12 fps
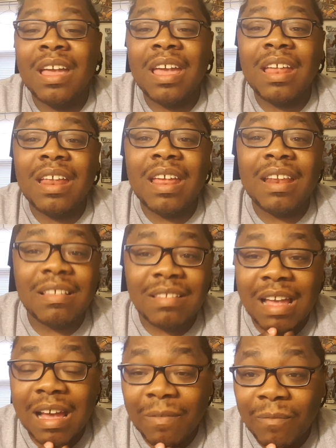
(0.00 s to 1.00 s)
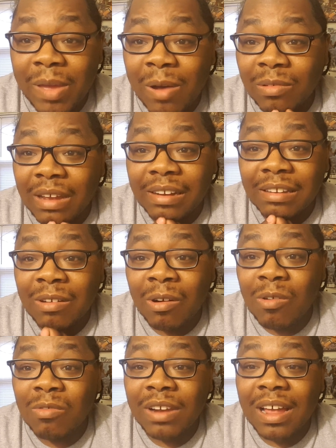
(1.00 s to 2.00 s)
And this is how I felt, like, this
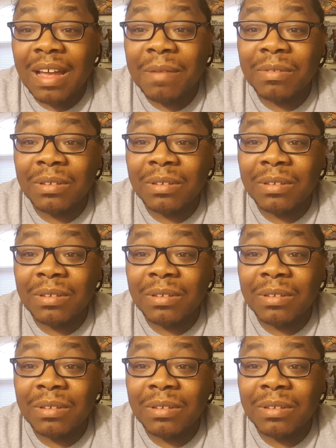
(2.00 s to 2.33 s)
whole time,